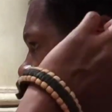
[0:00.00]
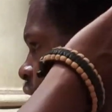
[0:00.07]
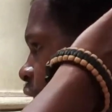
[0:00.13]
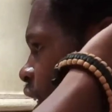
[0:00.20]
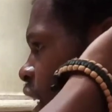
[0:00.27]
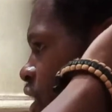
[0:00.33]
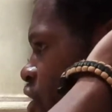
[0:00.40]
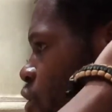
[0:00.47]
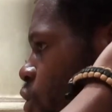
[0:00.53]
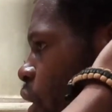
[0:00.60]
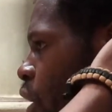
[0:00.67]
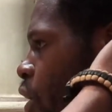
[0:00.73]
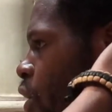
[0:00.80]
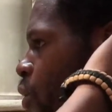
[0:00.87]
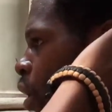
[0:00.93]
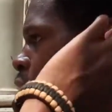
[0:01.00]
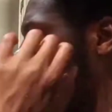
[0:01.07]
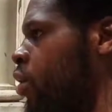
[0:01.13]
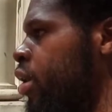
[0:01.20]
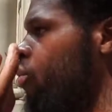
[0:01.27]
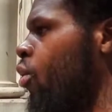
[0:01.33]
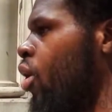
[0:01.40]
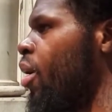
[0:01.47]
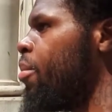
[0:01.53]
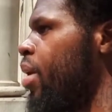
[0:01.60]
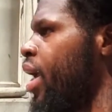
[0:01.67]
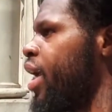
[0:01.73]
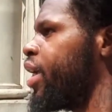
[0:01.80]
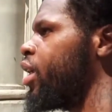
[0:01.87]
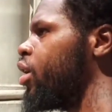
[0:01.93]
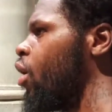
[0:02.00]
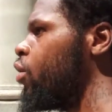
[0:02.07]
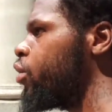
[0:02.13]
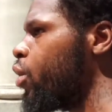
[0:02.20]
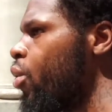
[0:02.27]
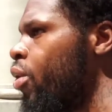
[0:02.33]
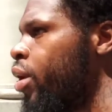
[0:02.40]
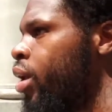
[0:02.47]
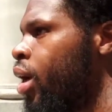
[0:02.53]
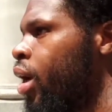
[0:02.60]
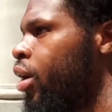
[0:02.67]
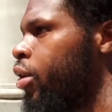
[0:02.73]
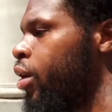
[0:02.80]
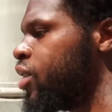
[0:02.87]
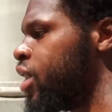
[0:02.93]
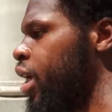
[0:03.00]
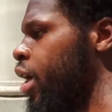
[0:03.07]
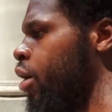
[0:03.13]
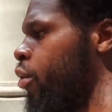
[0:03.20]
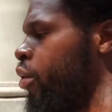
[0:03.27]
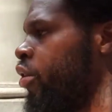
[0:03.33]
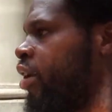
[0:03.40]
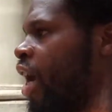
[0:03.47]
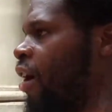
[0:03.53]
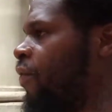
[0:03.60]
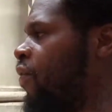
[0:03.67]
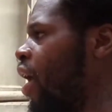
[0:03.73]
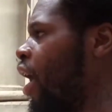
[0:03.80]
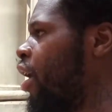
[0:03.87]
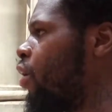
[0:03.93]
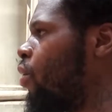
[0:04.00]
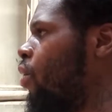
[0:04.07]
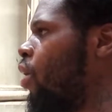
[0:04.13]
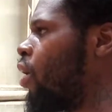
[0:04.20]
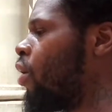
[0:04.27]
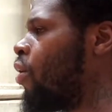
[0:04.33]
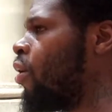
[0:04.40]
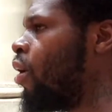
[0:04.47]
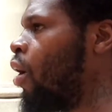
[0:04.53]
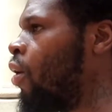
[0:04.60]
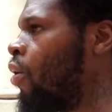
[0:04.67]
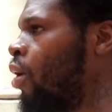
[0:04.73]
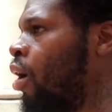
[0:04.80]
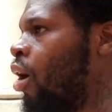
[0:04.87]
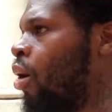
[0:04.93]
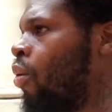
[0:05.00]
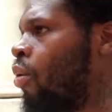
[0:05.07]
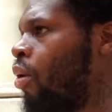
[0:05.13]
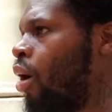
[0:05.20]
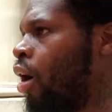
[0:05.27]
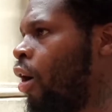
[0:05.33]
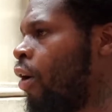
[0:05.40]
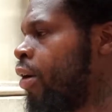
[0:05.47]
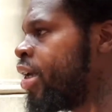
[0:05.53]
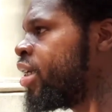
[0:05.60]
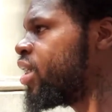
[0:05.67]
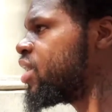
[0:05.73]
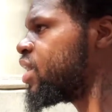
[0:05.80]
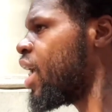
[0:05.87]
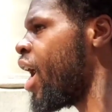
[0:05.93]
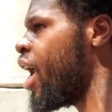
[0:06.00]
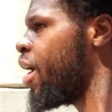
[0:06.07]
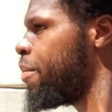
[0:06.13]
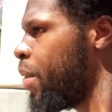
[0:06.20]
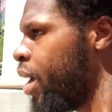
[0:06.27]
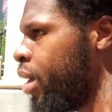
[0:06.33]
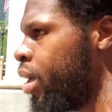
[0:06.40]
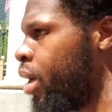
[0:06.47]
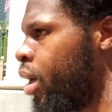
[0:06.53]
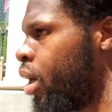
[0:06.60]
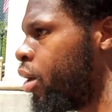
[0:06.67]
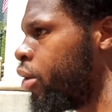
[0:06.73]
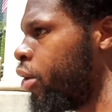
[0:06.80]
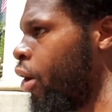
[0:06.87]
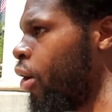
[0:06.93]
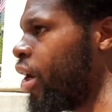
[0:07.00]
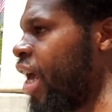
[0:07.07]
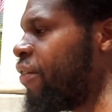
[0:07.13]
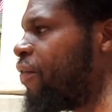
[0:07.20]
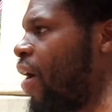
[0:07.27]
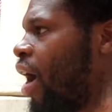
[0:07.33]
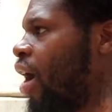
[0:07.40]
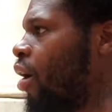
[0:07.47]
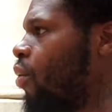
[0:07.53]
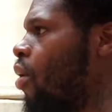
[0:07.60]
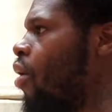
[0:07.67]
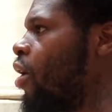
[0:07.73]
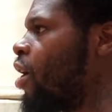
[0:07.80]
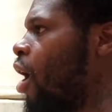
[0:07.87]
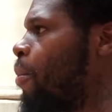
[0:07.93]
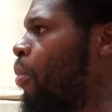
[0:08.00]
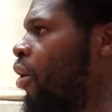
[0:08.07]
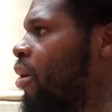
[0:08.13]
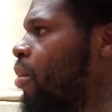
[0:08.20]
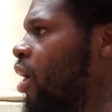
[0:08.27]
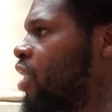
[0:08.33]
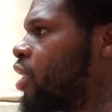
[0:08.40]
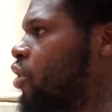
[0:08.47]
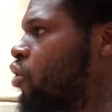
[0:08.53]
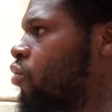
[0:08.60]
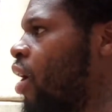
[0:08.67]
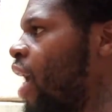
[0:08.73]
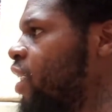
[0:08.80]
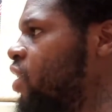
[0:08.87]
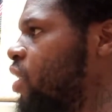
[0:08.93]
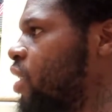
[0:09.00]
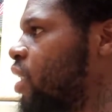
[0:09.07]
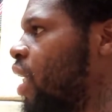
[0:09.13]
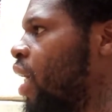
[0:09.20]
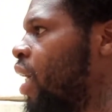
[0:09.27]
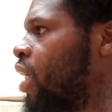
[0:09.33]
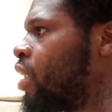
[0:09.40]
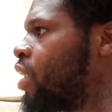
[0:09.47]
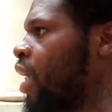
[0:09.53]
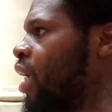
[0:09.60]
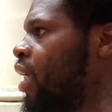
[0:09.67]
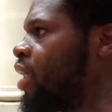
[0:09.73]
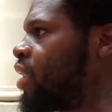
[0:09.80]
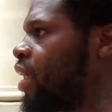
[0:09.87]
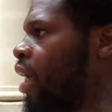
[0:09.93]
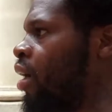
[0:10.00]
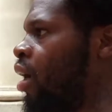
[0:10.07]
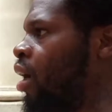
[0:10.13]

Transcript: there's a road where only one man can go through it. You know what I'm saying? When you got fire and water on either side, man. You know, and that fire and water are pretty much distractions, things that